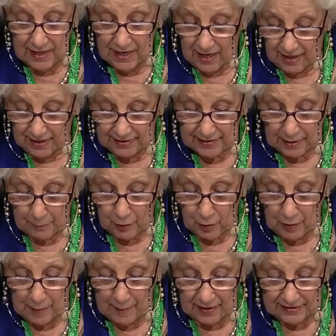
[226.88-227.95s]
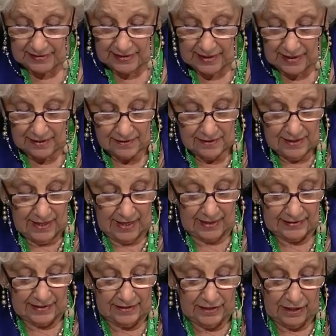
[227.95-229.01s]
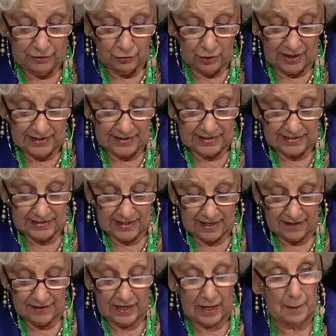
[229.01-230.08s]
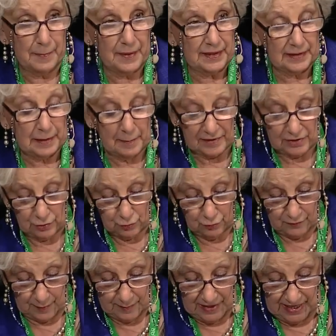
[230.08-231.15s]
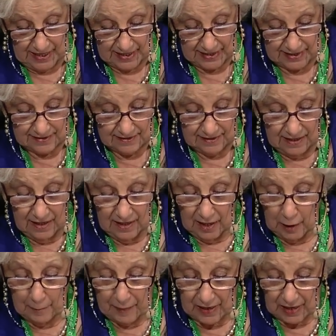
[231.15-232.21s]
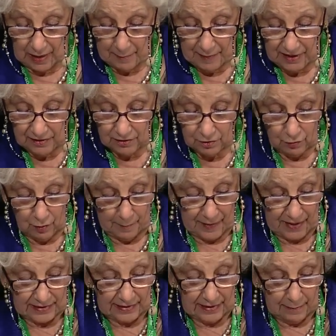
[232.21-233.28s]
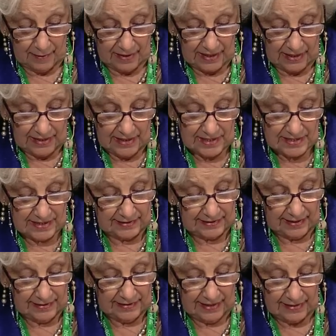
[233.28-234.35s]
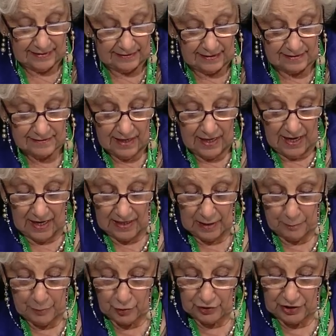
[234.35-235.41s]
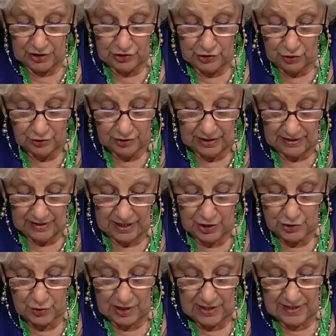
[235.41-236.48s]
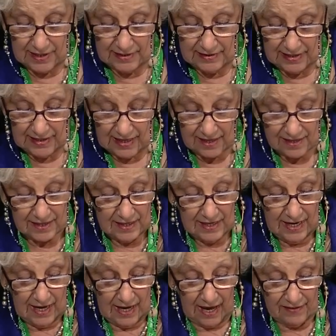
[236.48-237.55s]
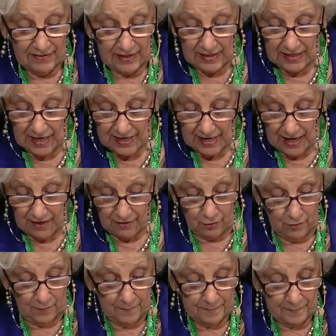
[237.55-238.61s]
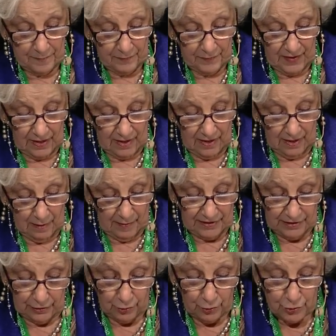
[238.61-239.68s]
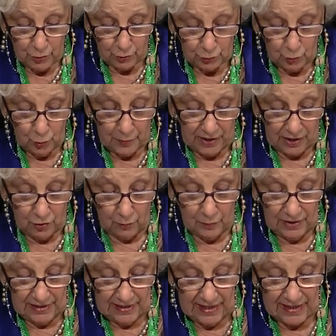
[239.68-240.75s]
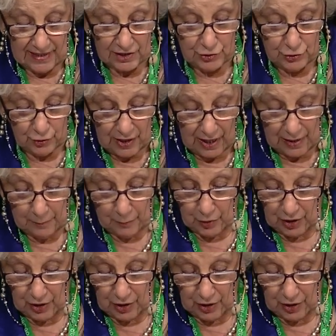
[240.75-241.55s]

adapted its practices to this problem and listened to the needs of the victims and their relatives. The parliament, as well as other as laws leading to the protection and the right to identity, on the 22nd of